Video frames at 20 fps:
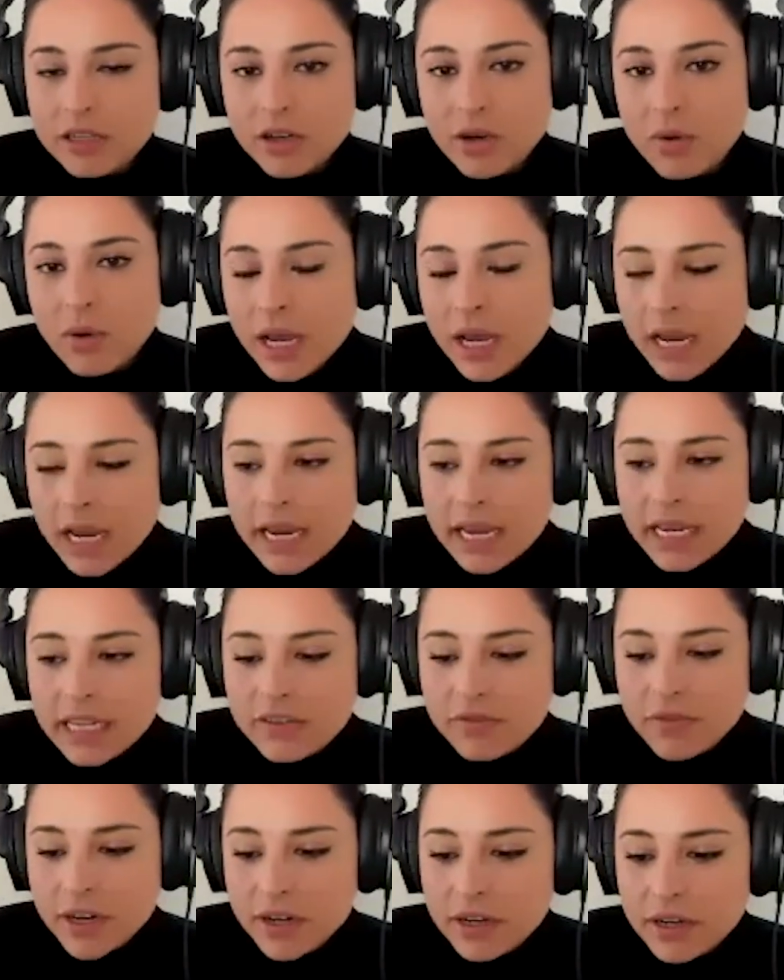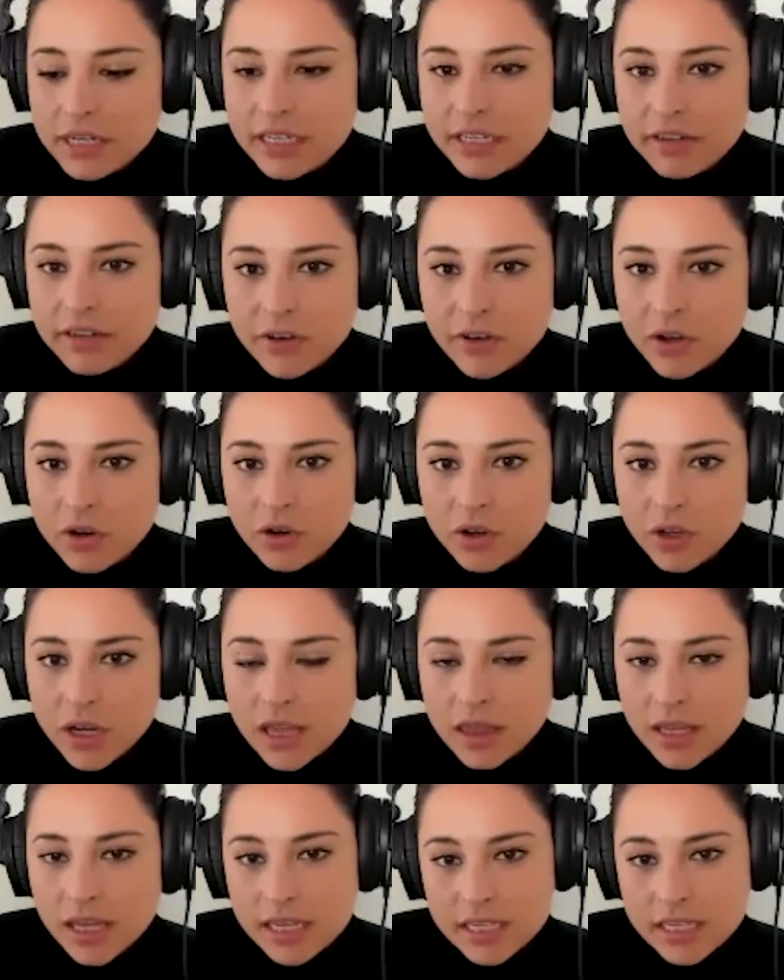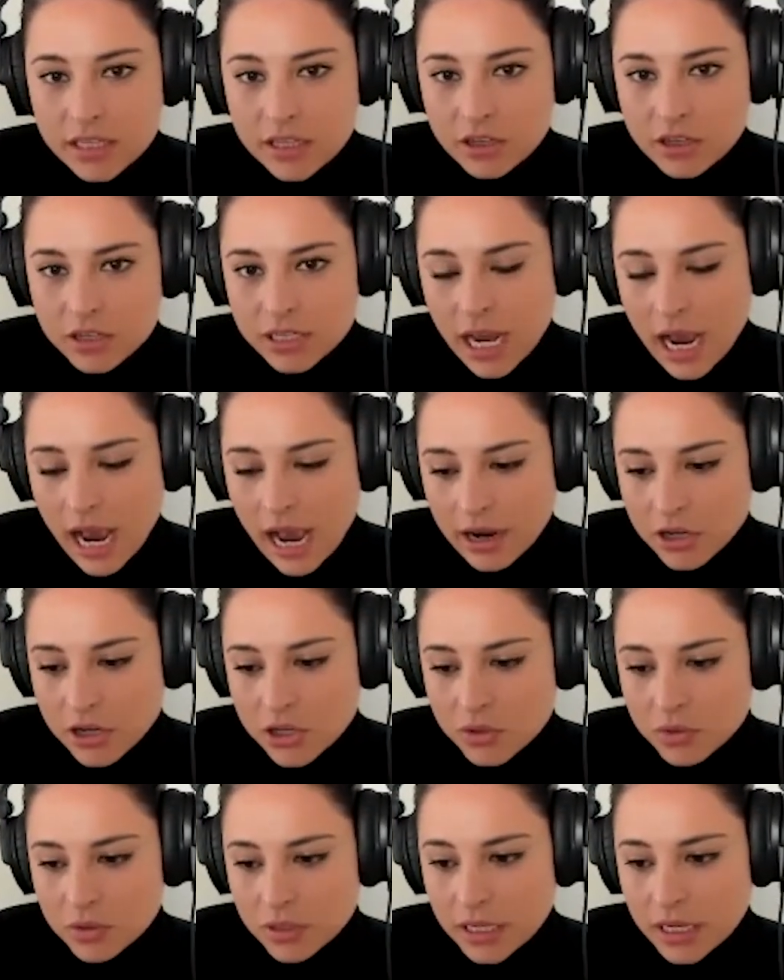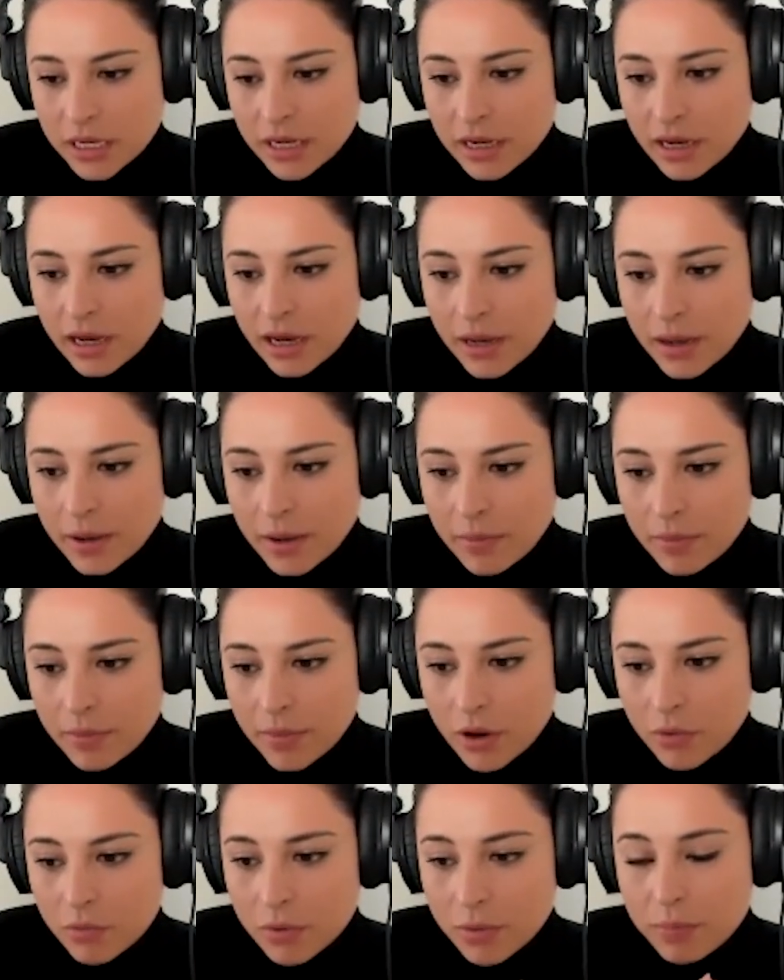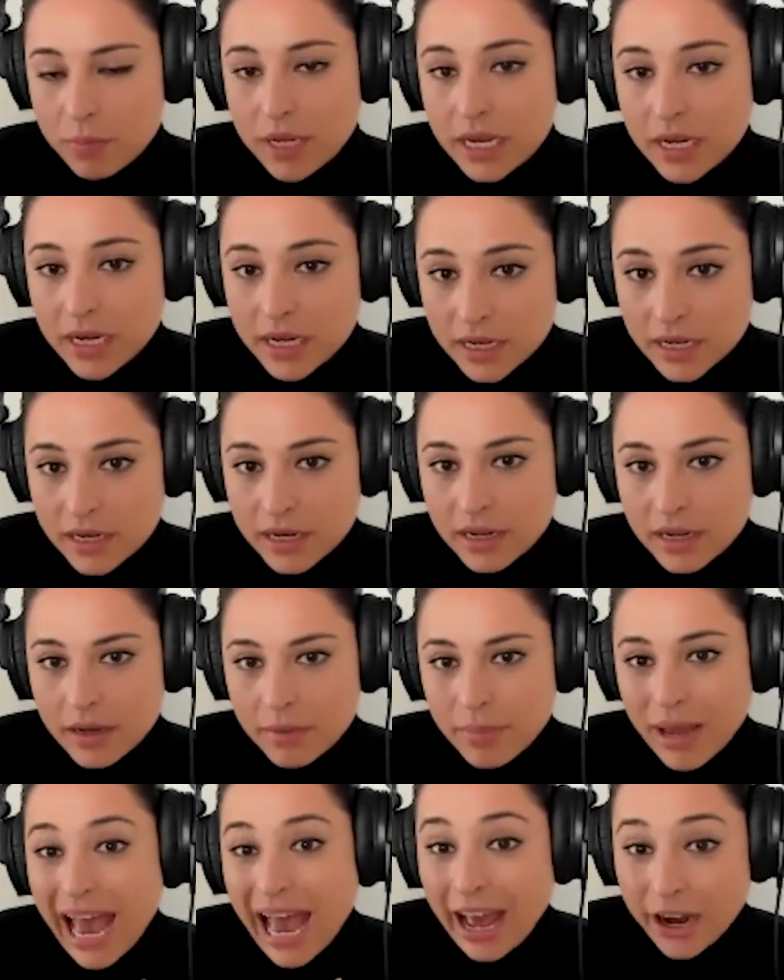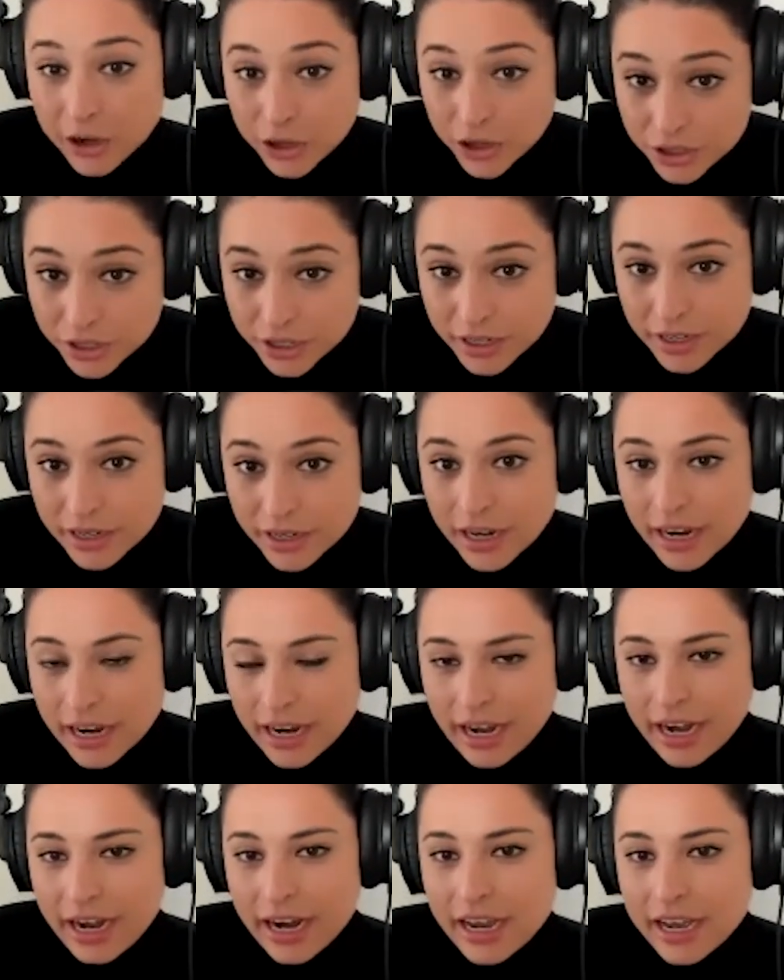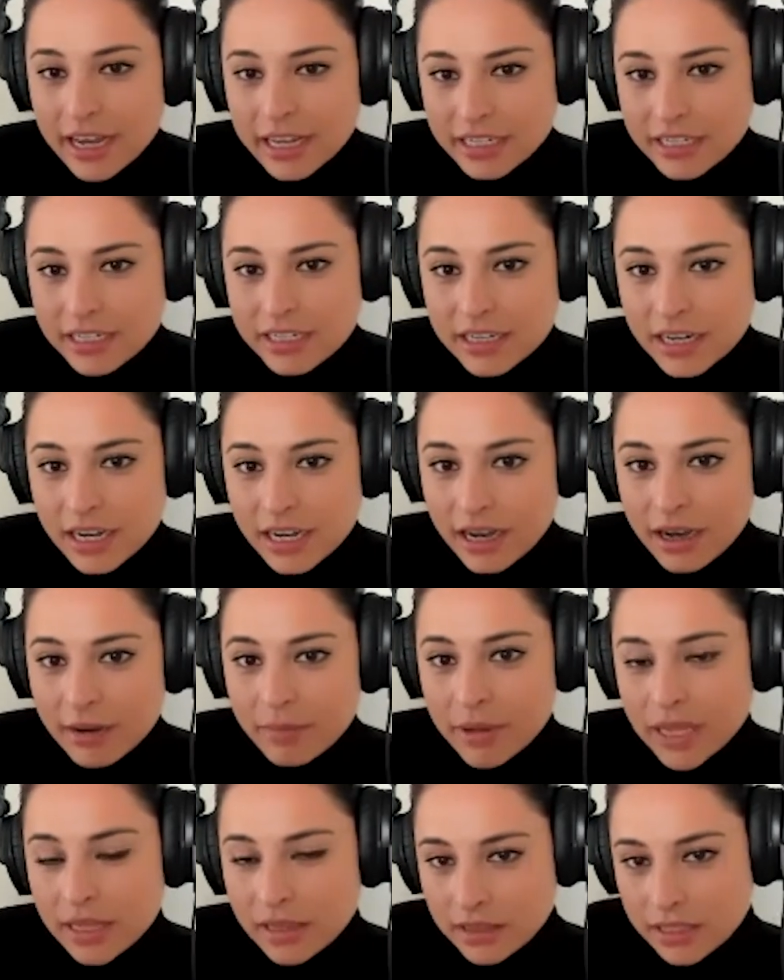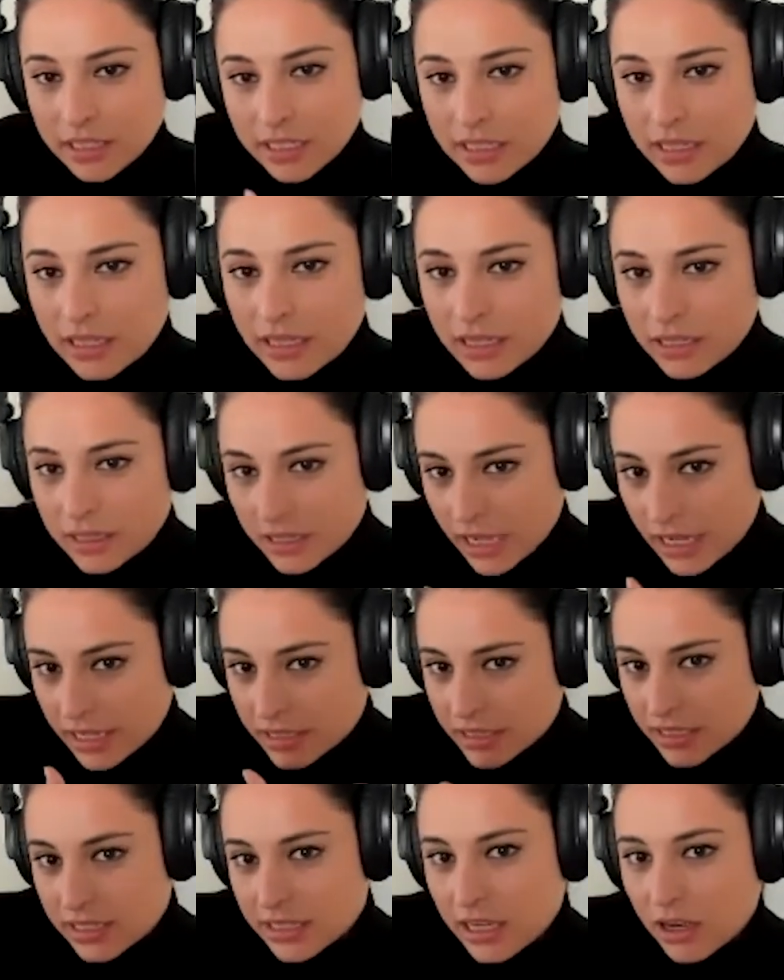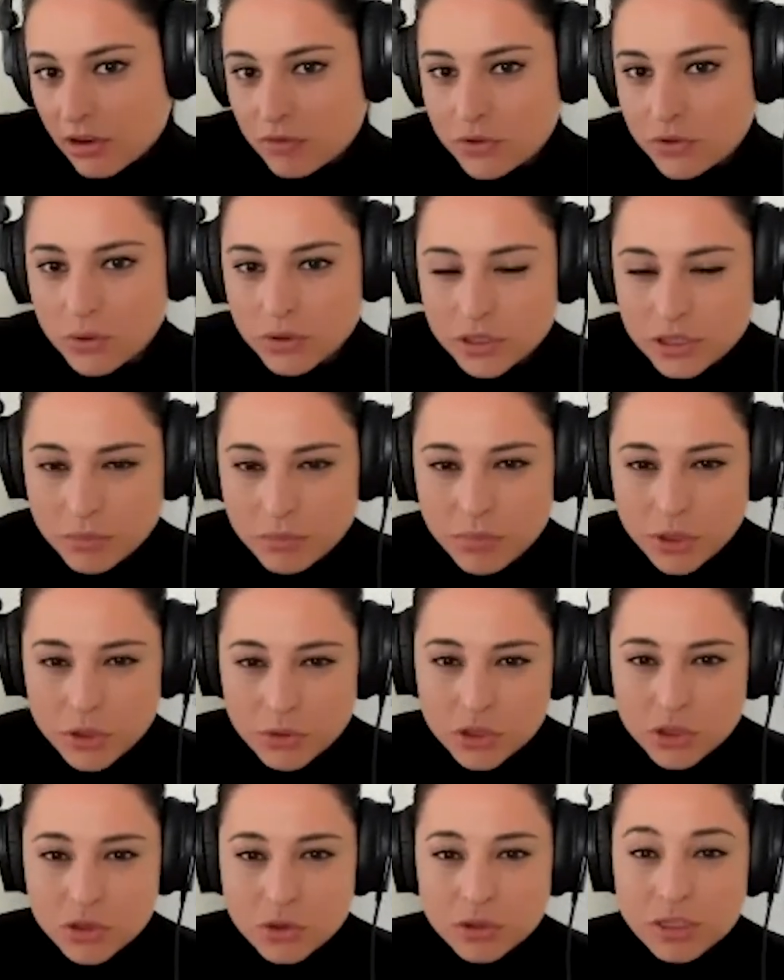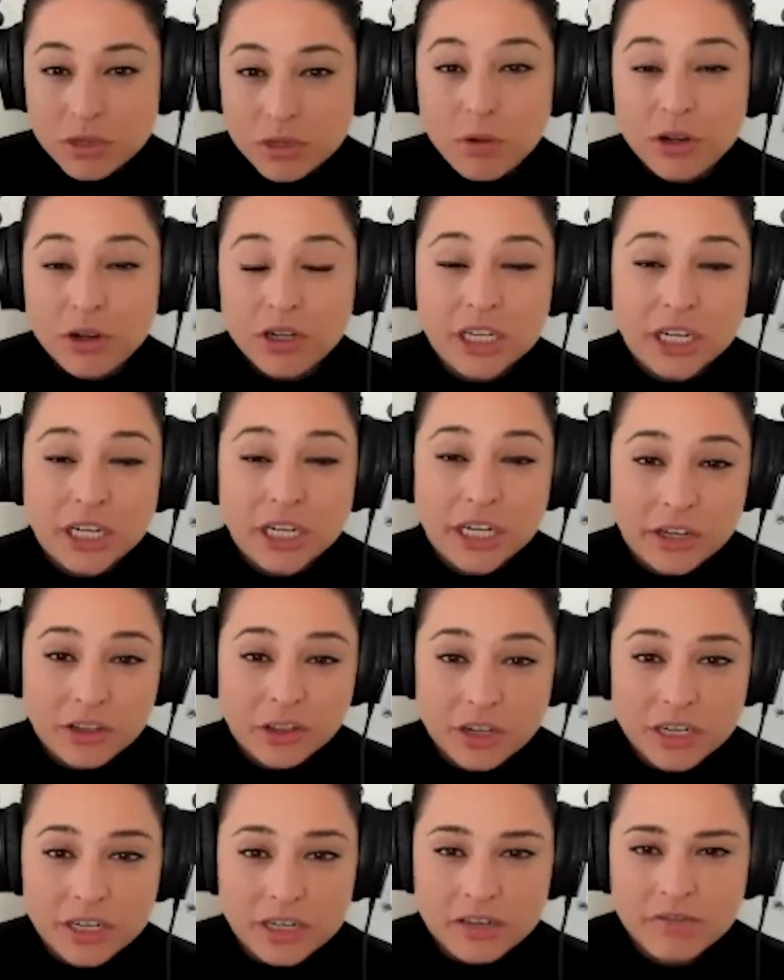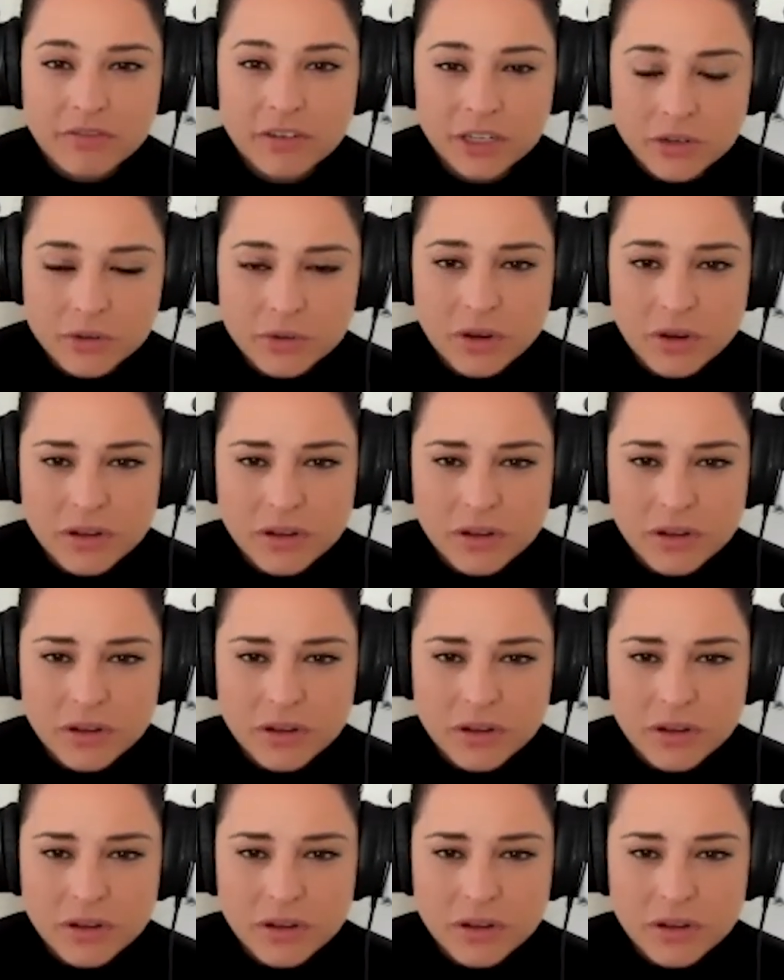So it's very difficult unless there's actually a, a repeated uh, pattern and um, it le- uh, lends itself towards abuse towards a particular individual.